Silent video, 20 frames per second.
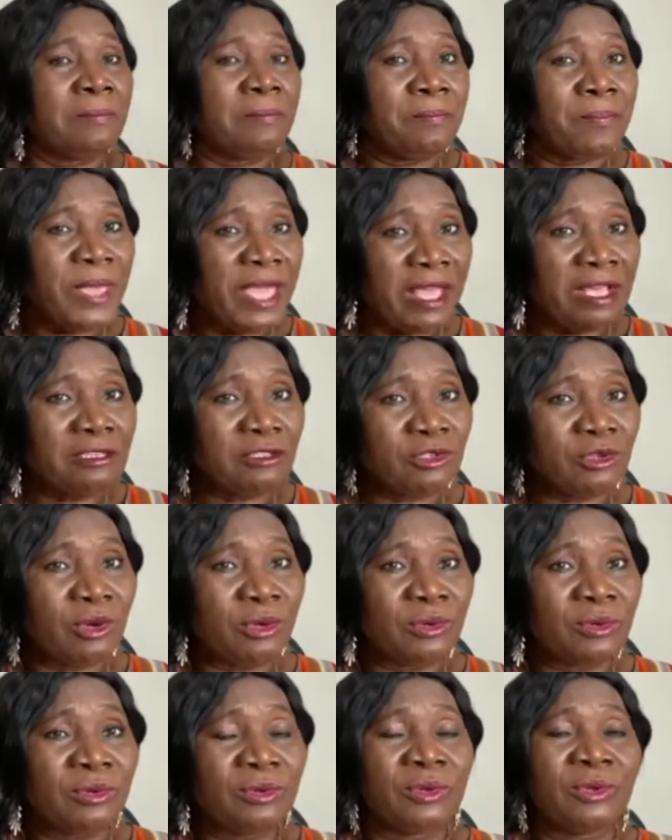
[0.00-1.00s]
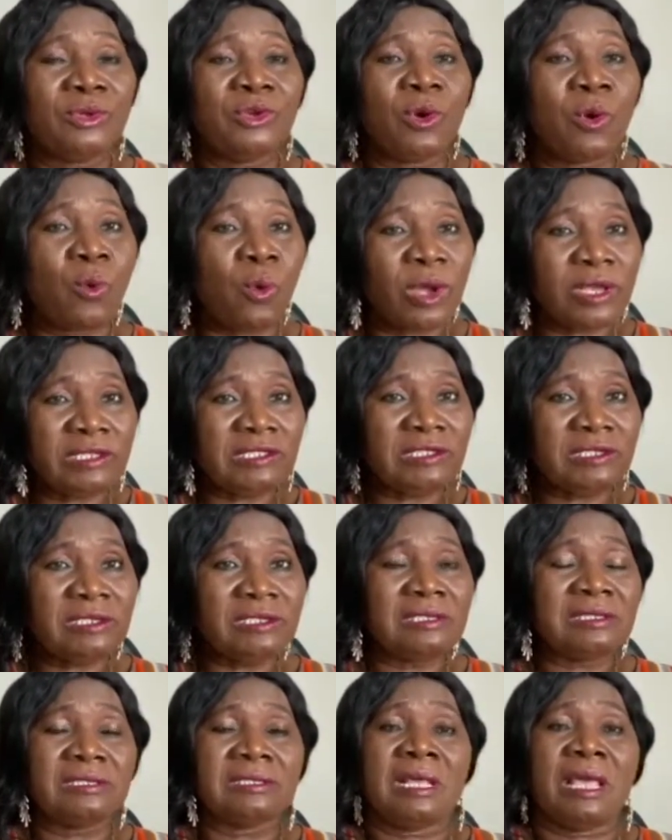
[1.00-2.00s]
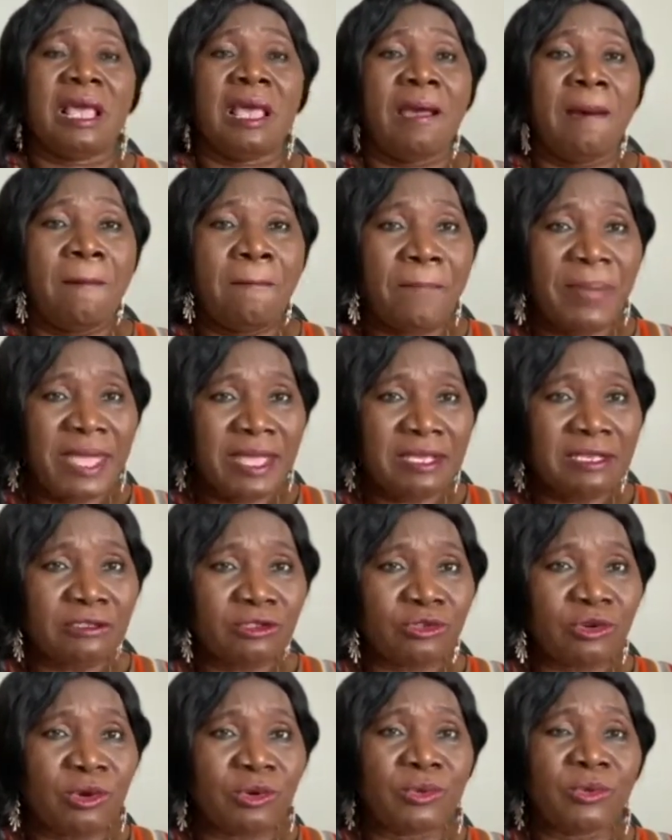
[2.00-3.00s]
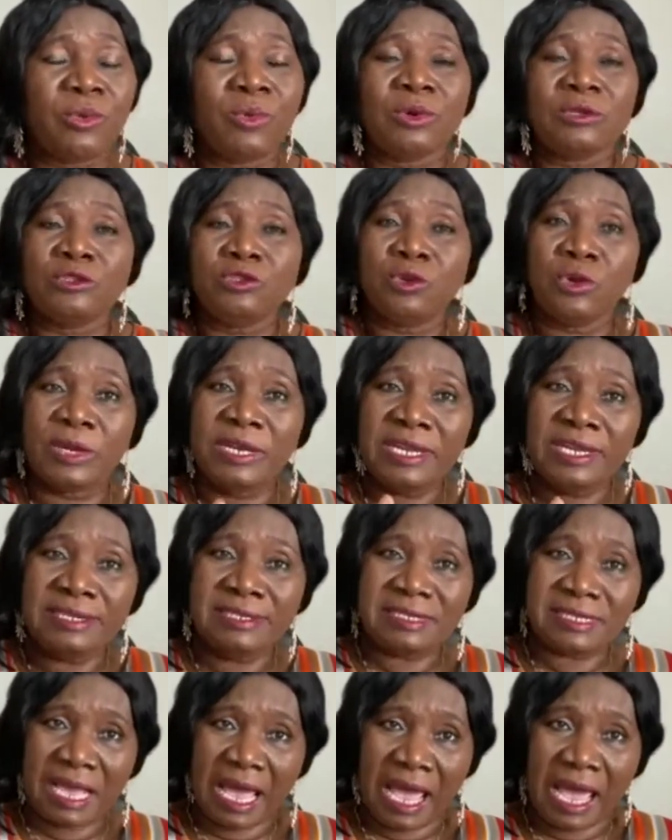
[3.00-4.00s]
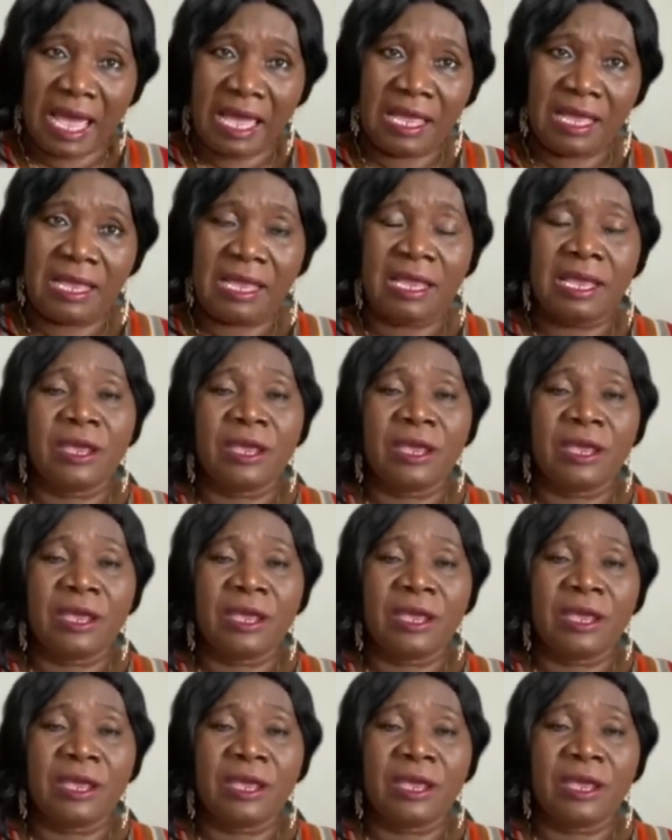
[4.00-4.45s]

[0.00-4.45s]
based on your questions, based on what your needs are.